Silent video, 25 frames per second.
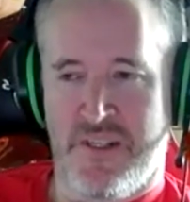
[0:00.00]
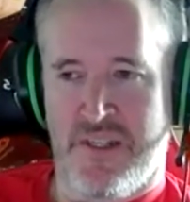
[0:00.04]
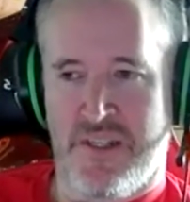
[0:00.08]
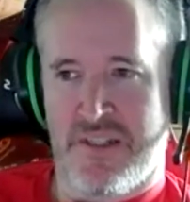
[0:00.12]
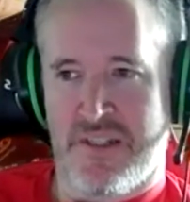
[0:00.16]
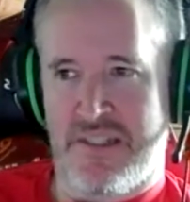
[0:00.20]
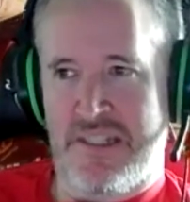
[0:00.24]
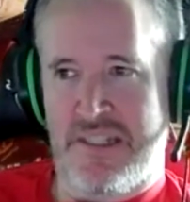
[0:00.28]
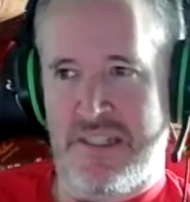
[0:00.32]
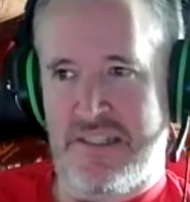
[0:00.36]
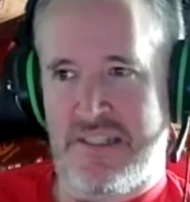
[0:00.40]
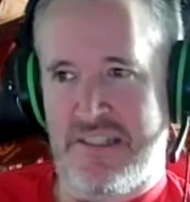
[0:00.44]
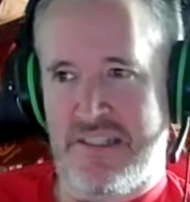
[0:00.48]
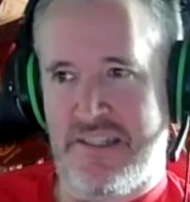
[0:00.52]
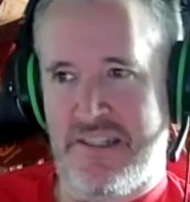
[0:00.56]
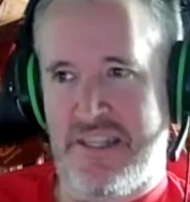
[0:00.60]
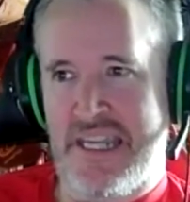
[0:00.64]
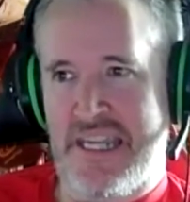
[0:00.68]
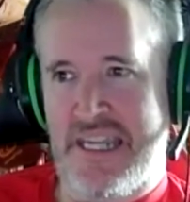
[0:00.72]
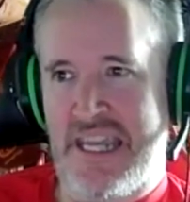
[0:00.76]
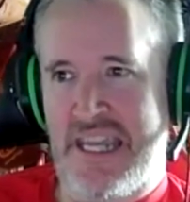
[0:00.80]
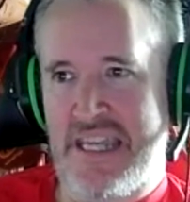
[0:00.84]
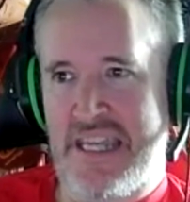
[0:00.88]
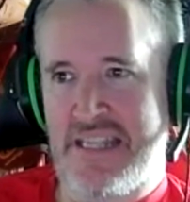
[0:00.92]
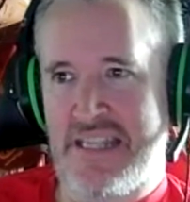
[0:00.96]
The
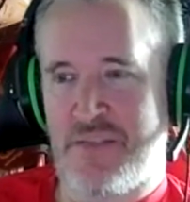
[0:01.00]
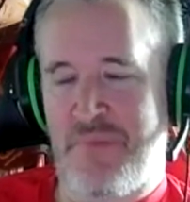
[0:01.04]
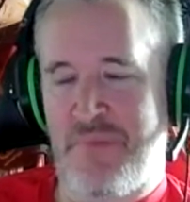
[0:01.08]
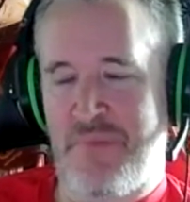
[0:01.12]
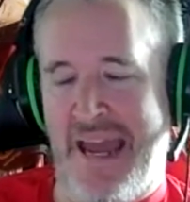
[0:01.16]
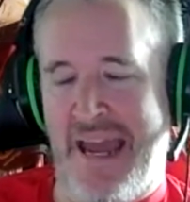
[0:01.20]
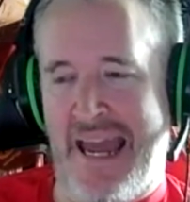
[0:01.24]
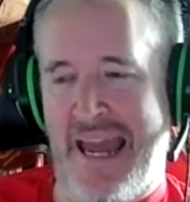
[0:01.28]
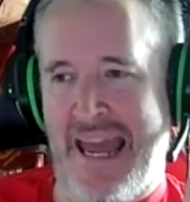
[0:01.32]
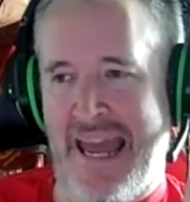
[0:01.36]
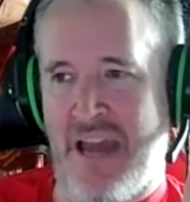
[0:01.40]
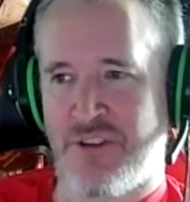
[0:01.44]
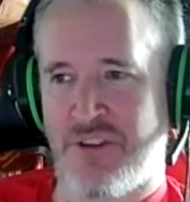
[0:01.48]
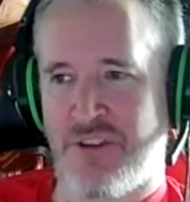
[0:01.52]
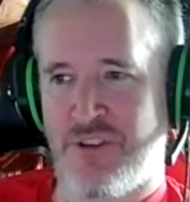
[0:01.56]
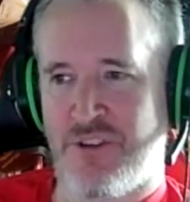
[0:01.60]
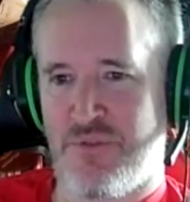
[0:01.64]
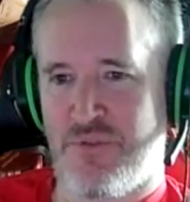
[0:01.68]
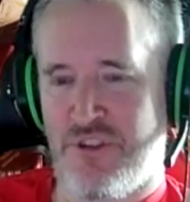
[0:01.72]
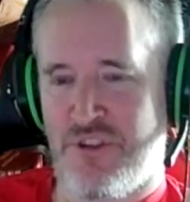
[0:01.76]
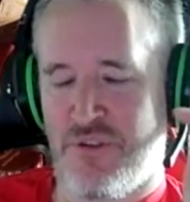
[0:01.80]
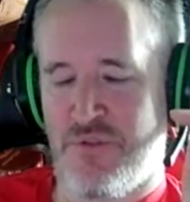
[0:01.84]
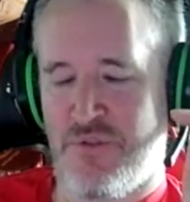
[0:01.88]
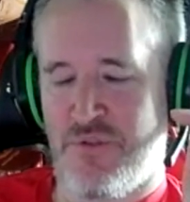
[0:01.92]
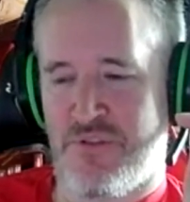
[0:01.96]
thing is about how you
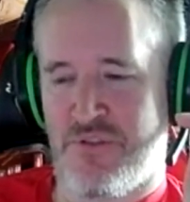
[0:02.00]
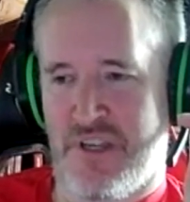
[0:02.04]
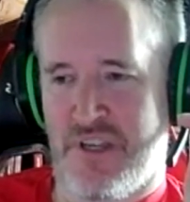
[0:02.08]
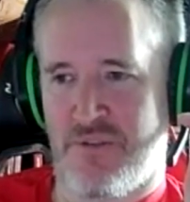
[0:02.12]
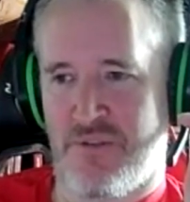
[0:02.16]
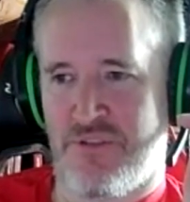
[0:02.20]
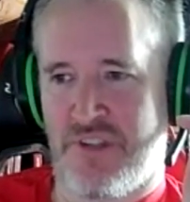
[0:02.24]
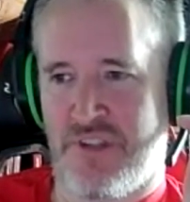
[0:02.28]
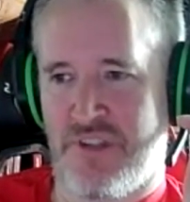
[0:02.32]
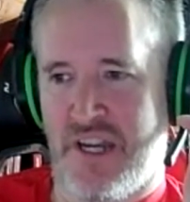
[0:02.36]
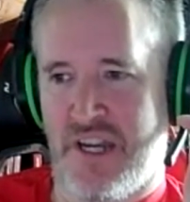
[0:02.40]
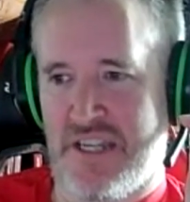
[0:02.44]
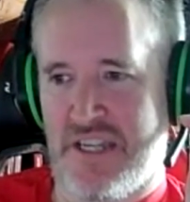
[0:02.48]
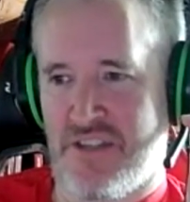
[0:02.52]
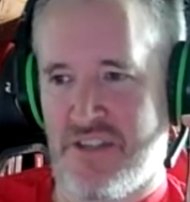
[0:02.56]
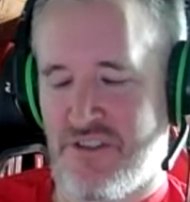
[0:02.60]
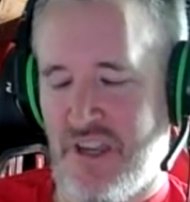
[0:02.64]
use those dice.